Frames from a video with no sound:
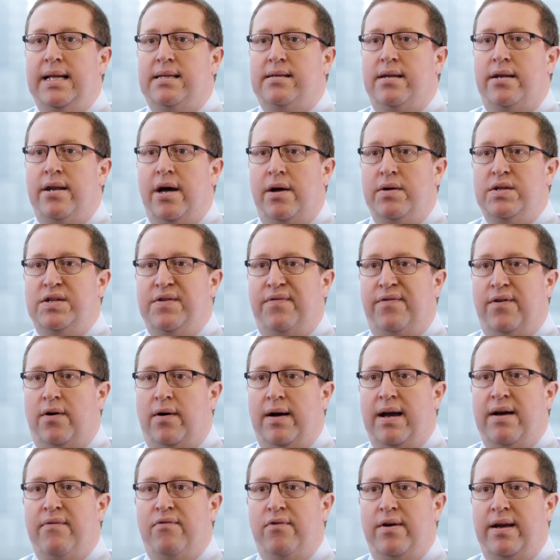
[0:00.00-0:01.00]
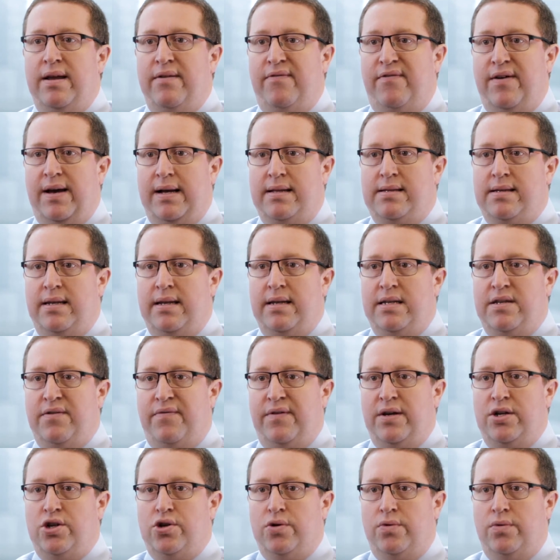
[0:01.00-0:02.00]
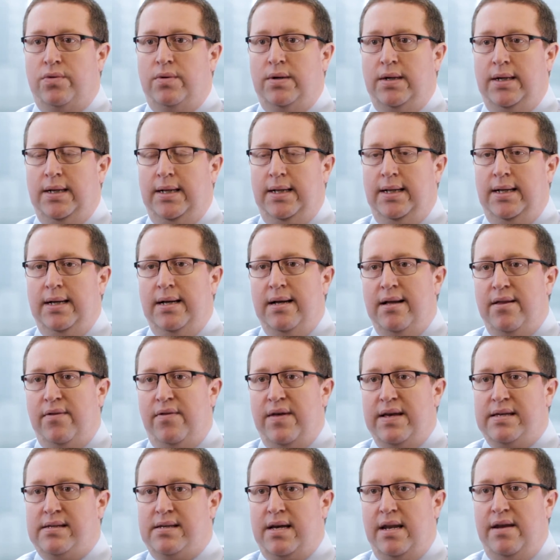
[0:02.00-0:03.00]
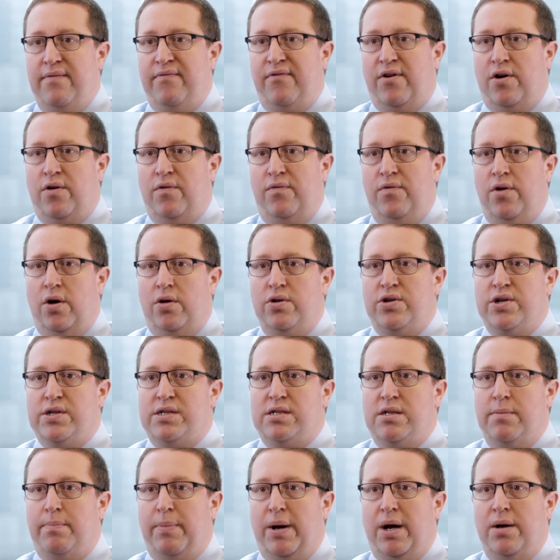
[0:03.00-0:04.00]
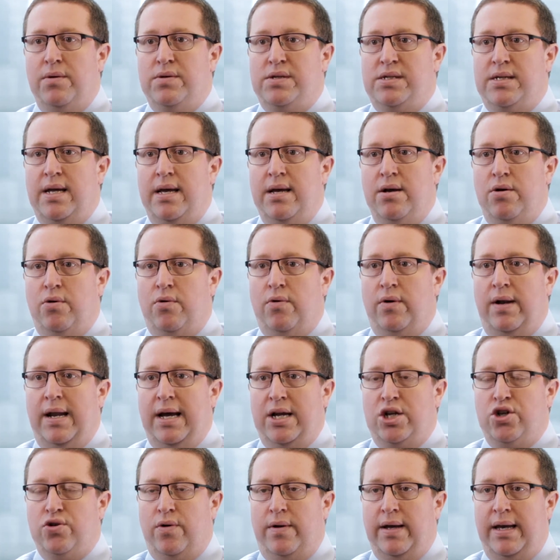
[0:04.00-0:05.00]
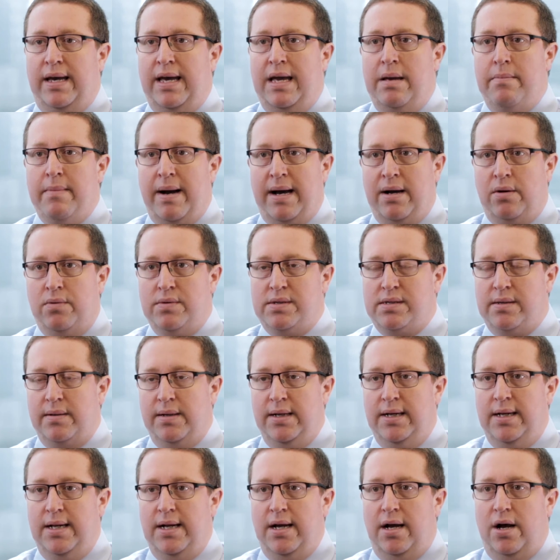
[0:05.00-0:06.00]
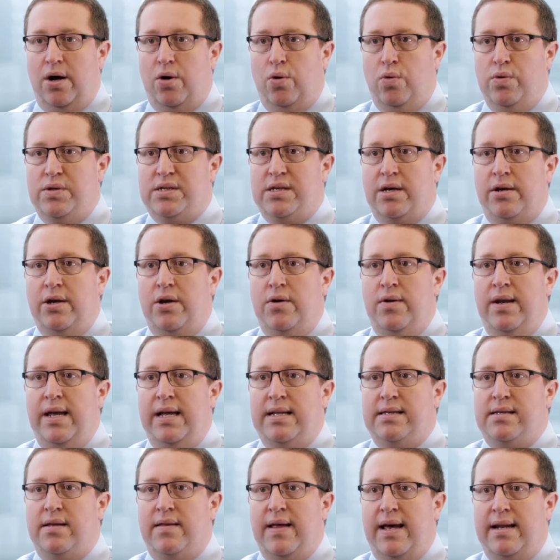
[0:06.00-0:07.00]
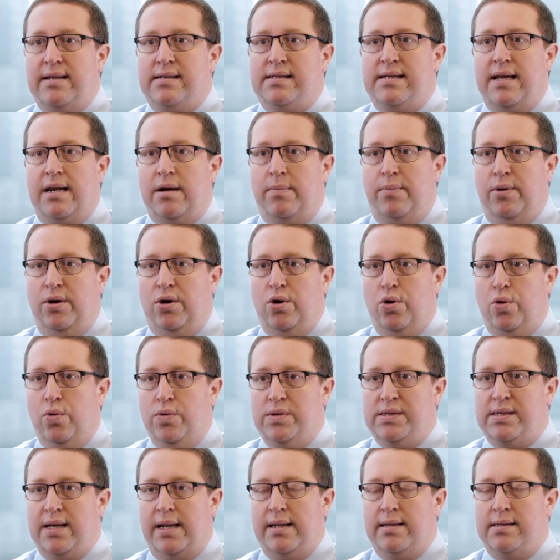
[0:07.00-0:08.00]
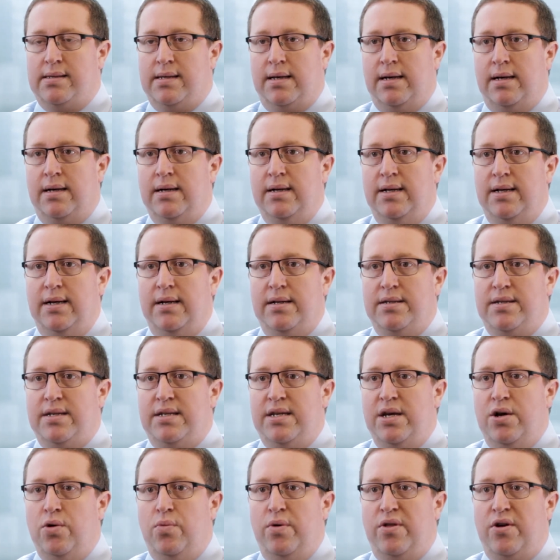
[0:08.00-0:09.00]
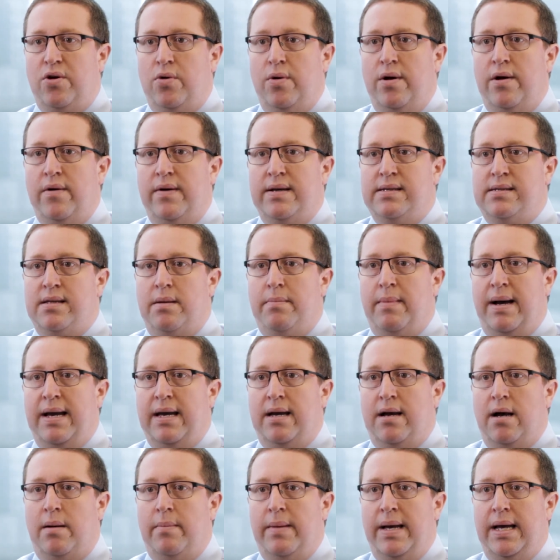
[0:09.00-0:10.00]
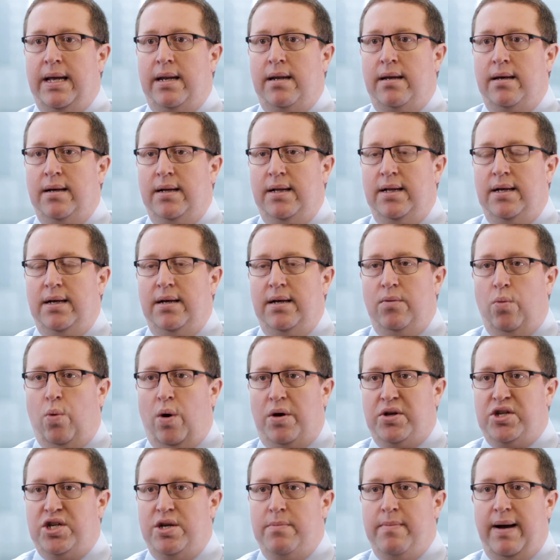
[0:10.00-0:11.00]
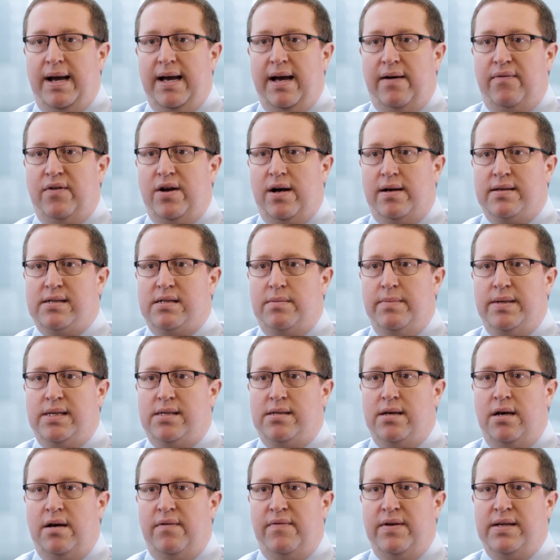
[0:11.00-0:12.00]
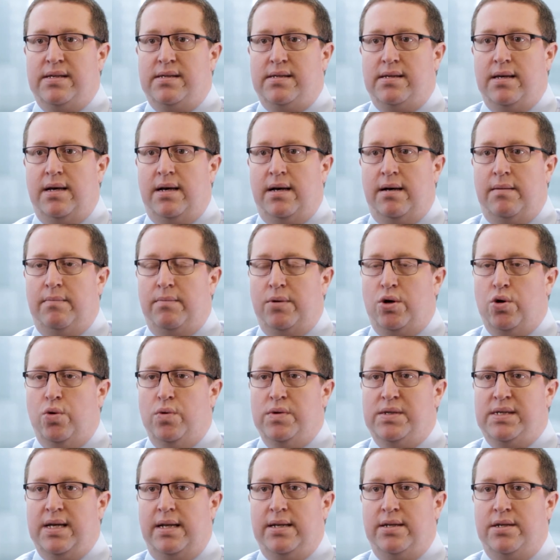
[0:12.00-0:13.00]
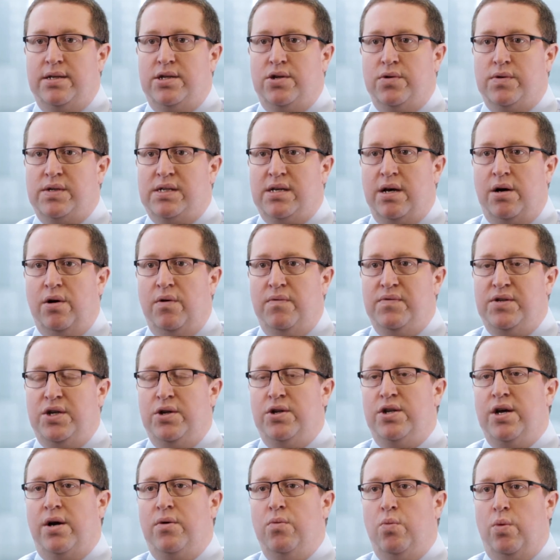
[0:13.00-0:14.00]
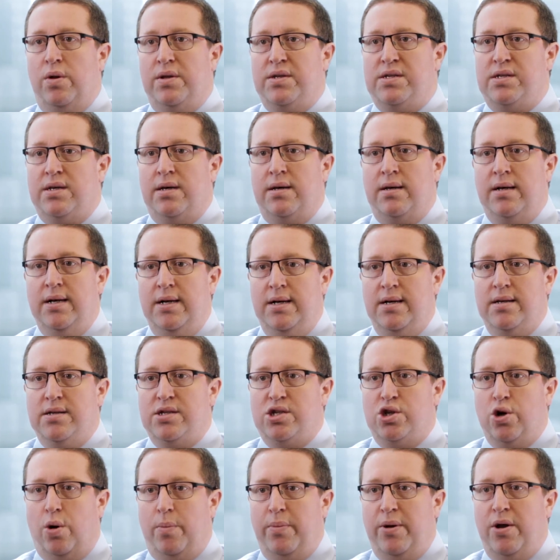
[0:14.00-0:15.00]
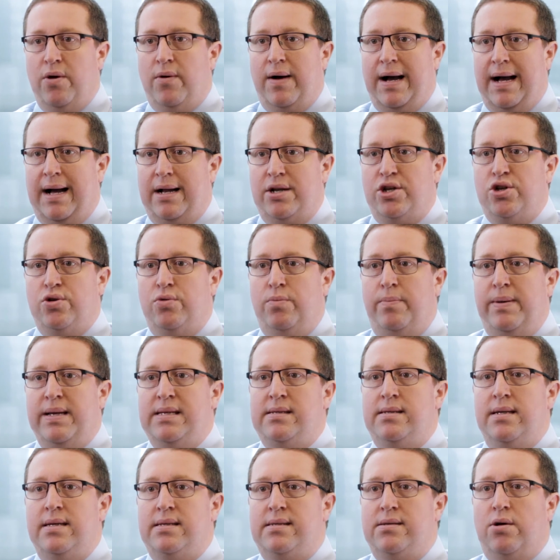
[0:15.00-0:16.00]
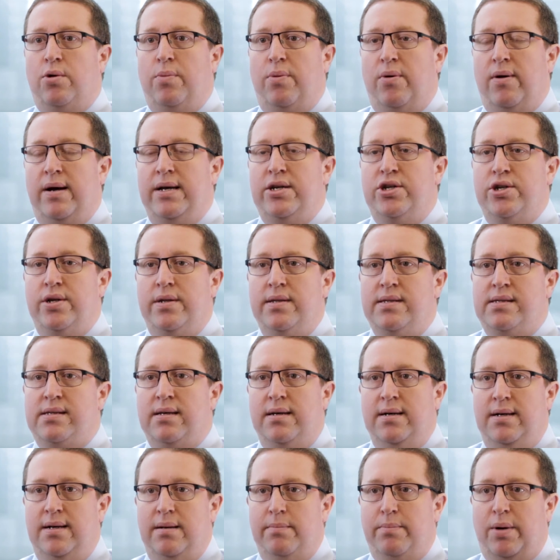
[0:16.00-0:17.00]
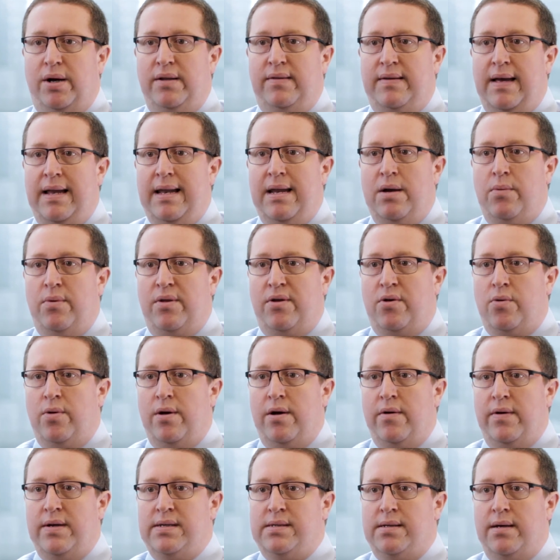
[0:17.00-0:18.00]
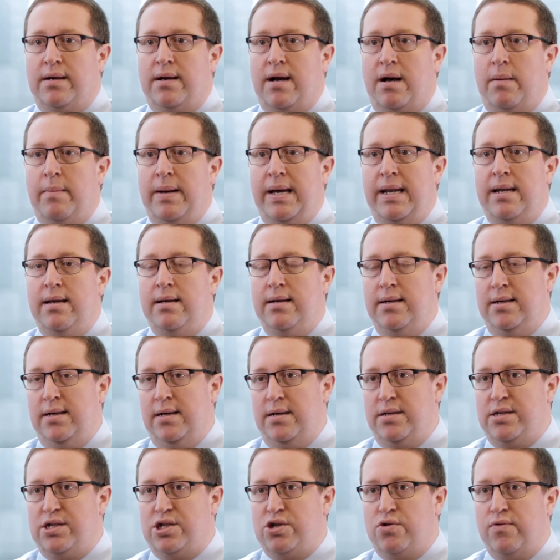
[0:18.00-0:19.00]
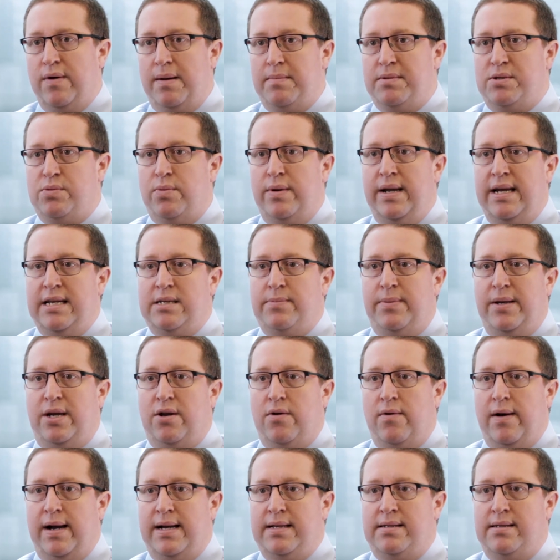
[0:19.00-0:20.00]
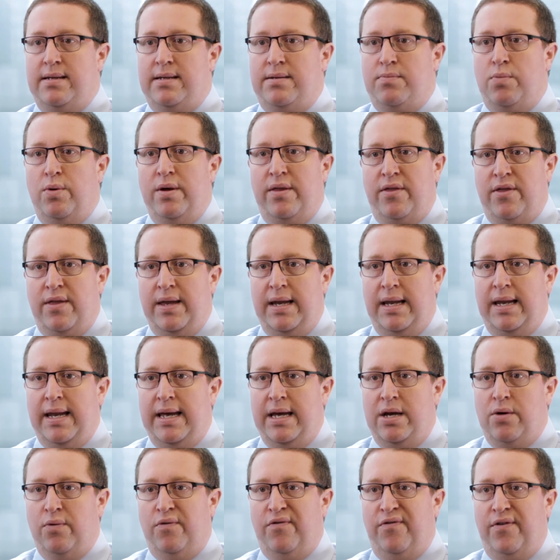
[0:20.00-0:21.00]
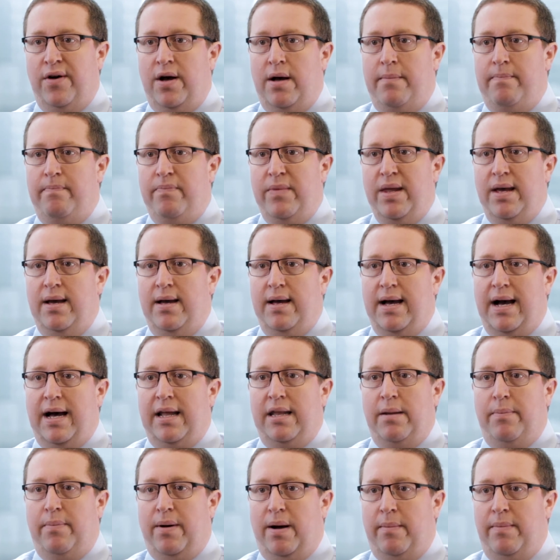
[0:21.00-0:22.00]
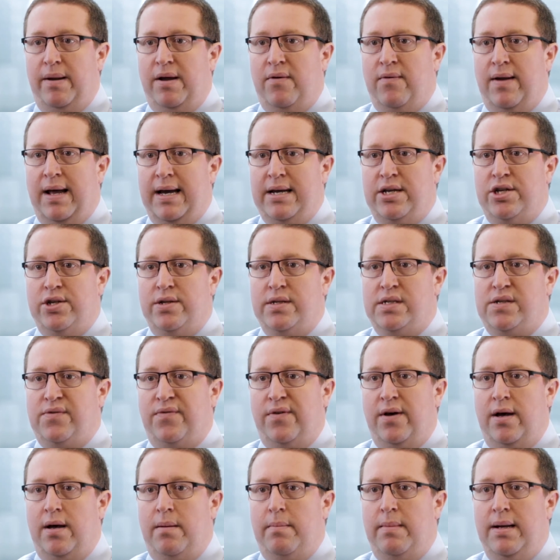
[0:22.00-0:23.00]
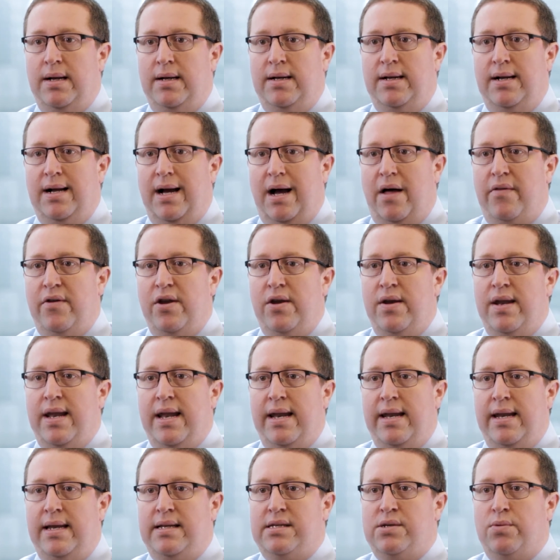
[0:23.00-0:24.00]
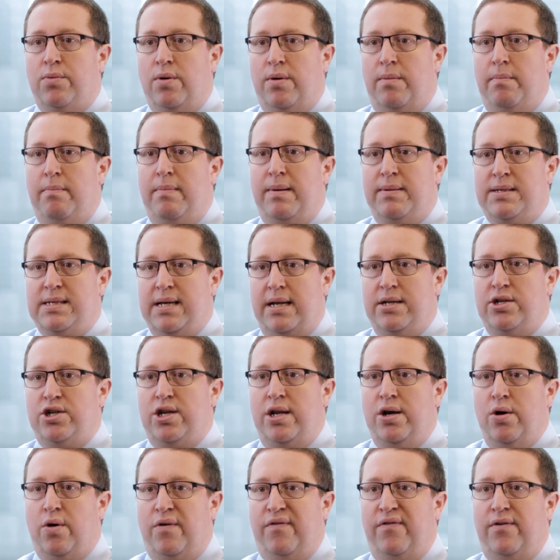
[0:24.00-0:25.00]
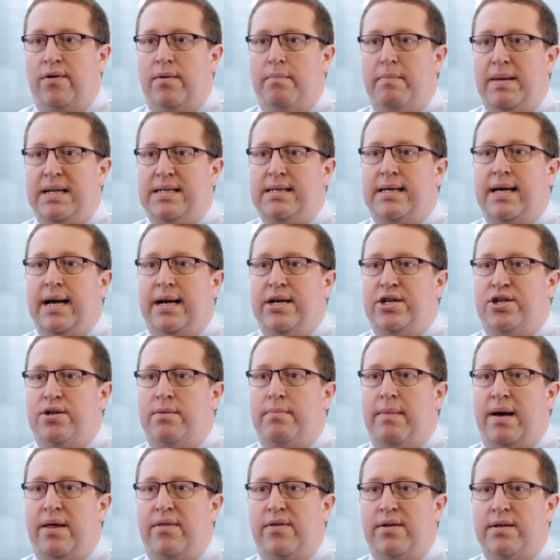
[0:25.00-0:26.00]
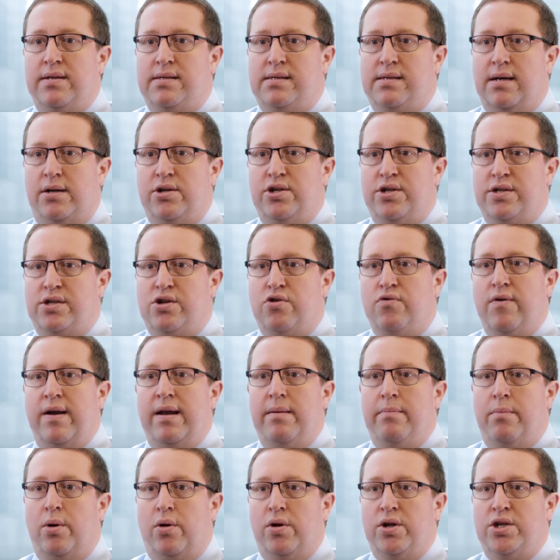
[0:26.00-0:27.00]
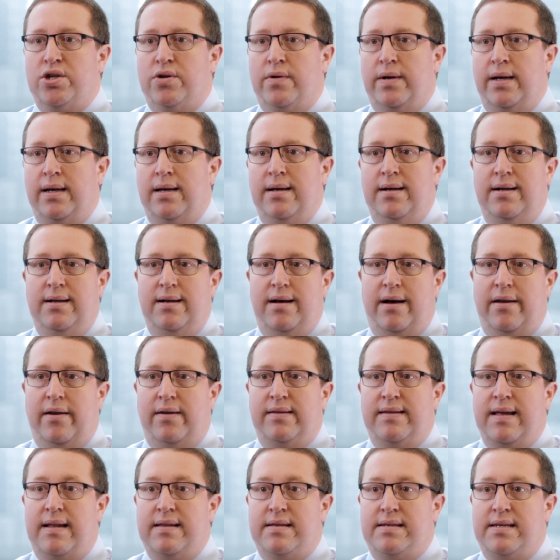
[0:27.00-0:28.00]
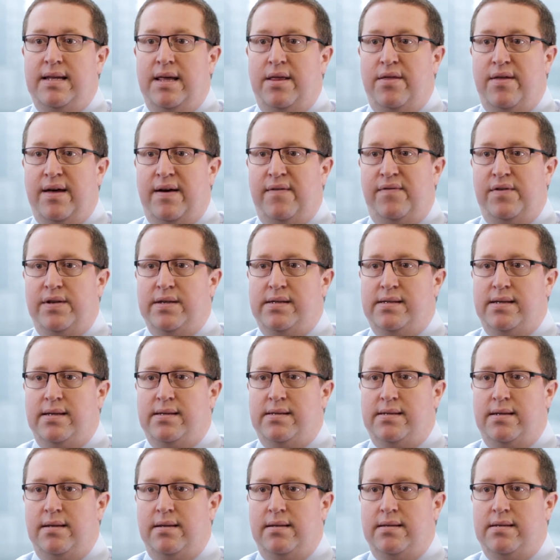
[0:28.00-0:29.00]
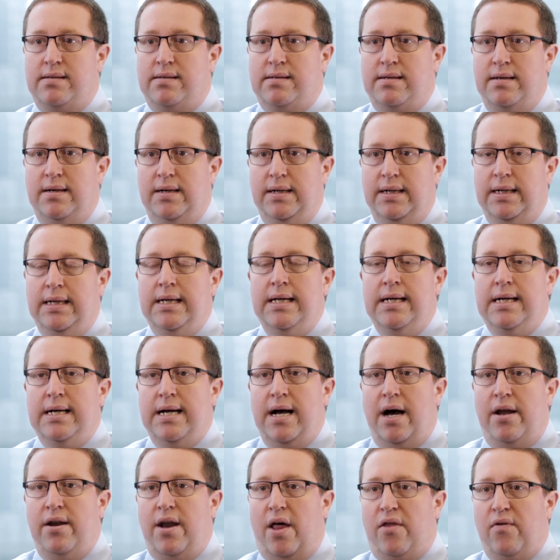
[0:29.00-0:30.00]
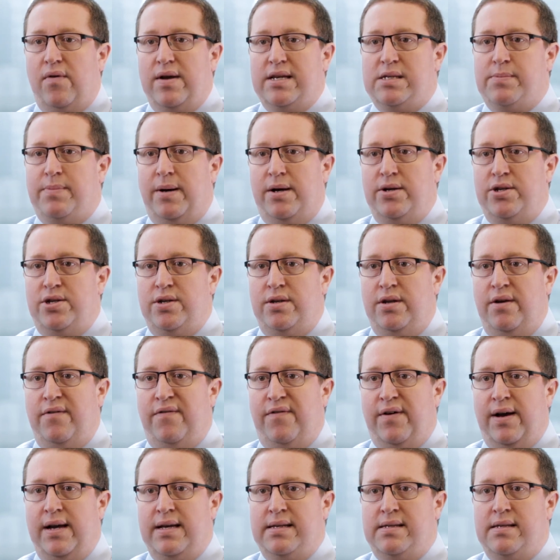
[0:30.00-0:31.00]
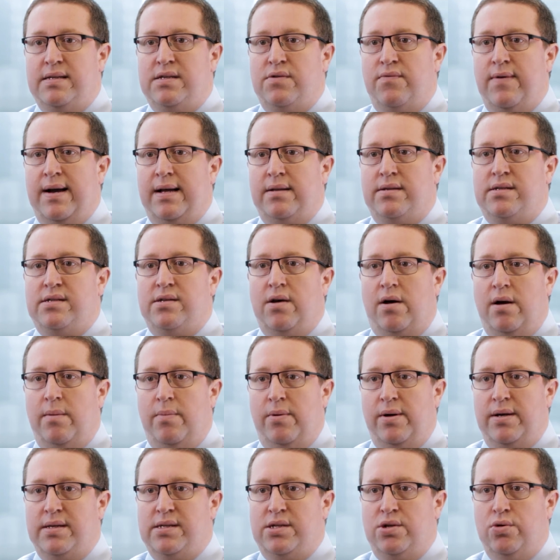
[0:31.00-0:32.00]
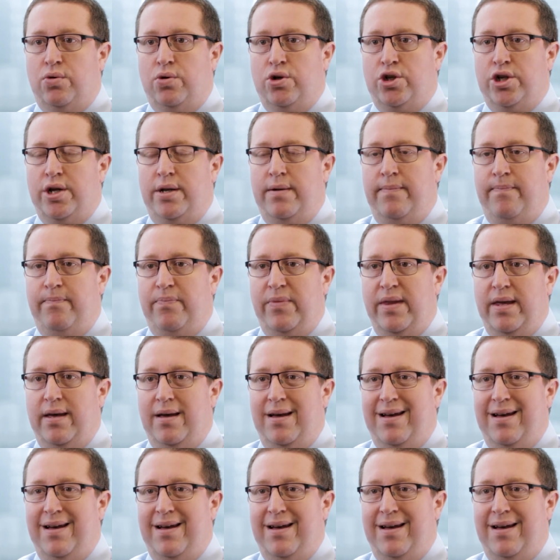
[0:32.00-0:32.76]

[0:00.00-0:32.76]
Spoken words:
need to notify every affected individual. This could involve not just the posting or electronic emails, also you need to then set up a call centre to deal with queries that may come in. Whilst you may have customer service call centres yourselves, you don't want to stop your actual business operations by dealing with queries that come in. Scripts will need to be created with the legal firm and the public relations firm, and then you then need to potentially offer mitigation methods such as credit monitoring and identity theft assistance. Another exposure you face is around cyber extortion.